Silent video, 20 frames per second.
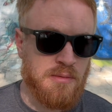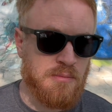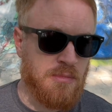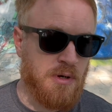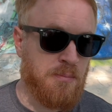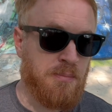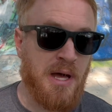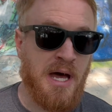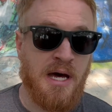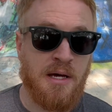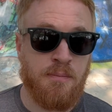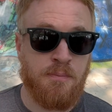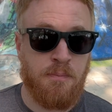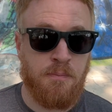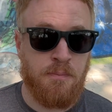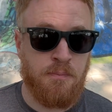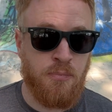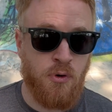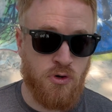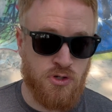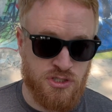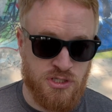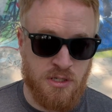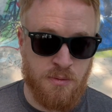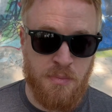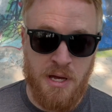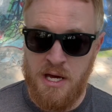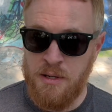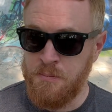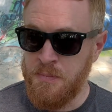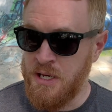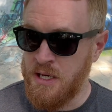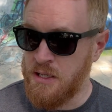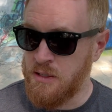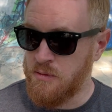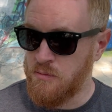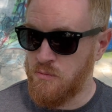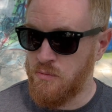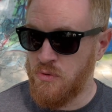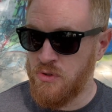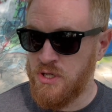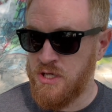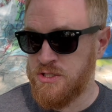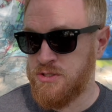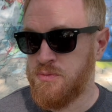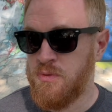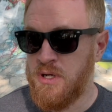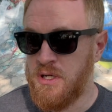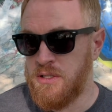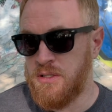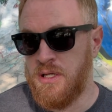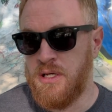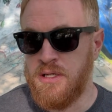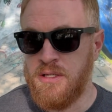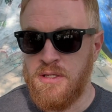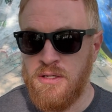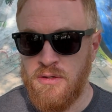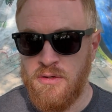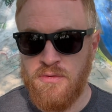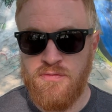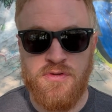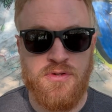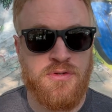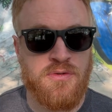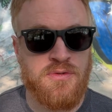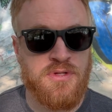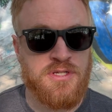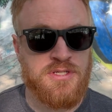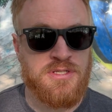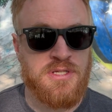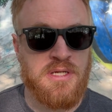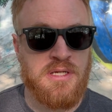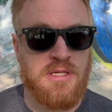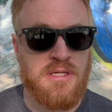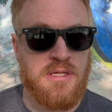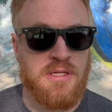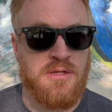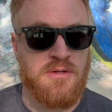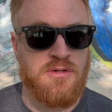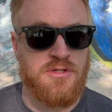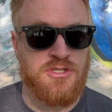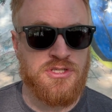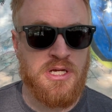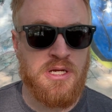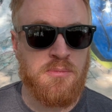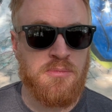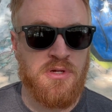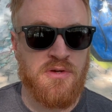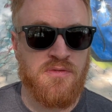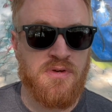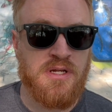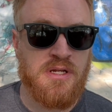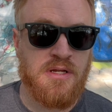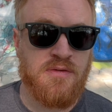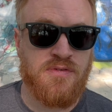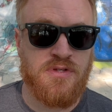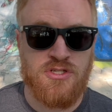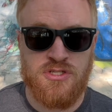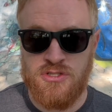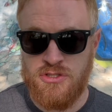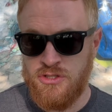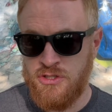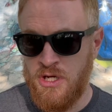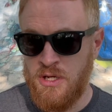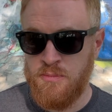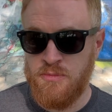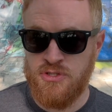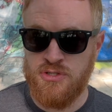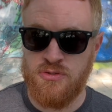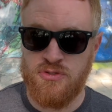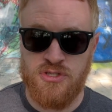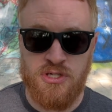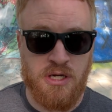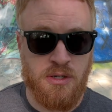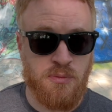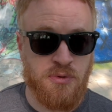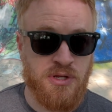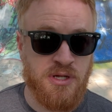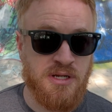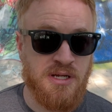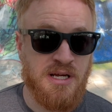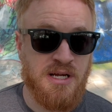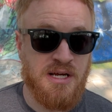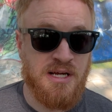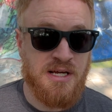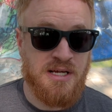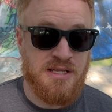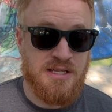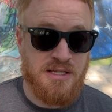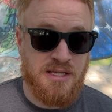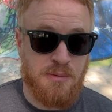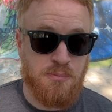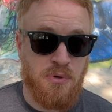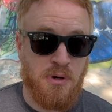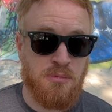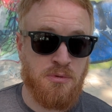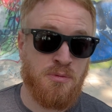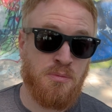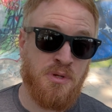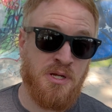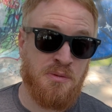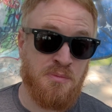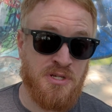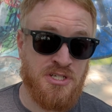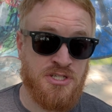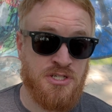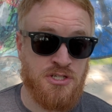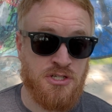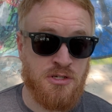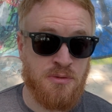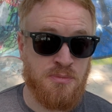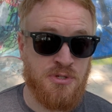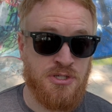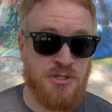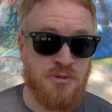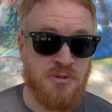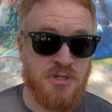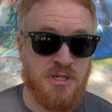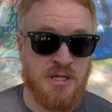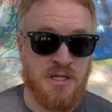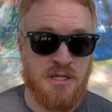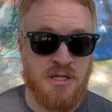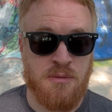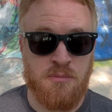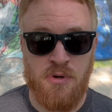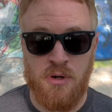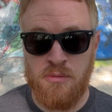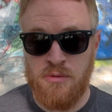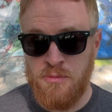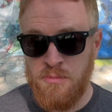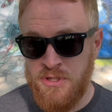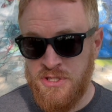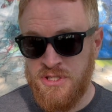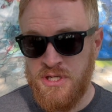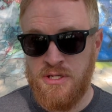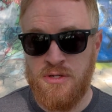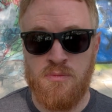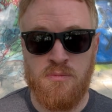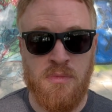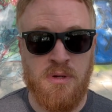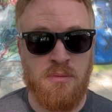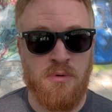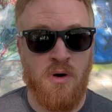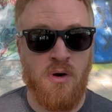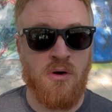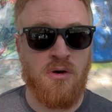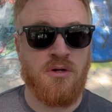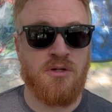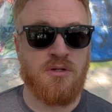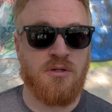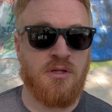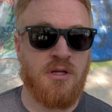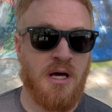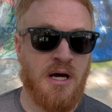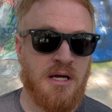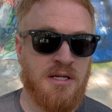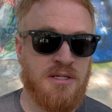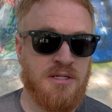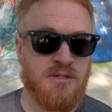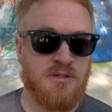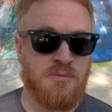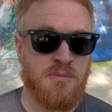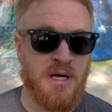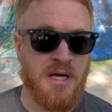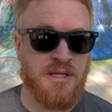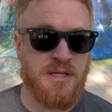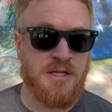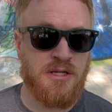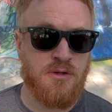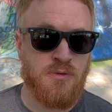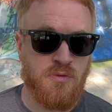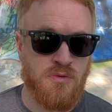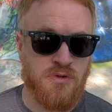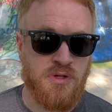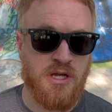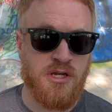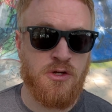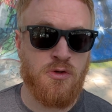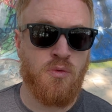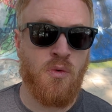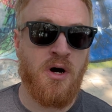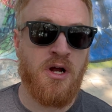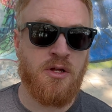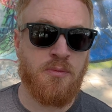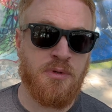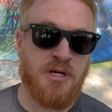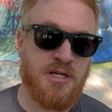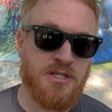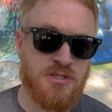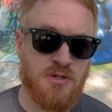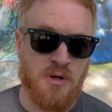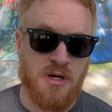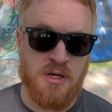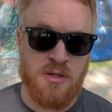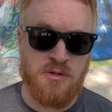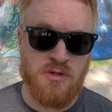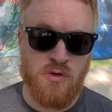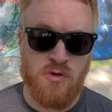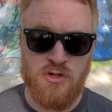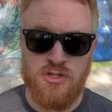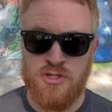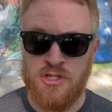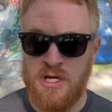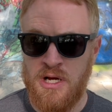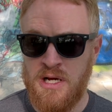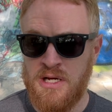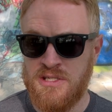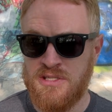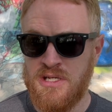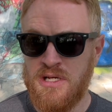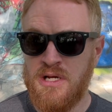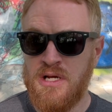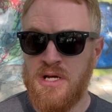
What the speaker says: bad person, a bad man. Well, guess what? Like, if you're doing this thing and you're ashamed of it, if there's shame associated with it, that probably means you shouldn't be doing it, and probably means that you maybe aren't the ideal man that you want to be. So I encourage guys,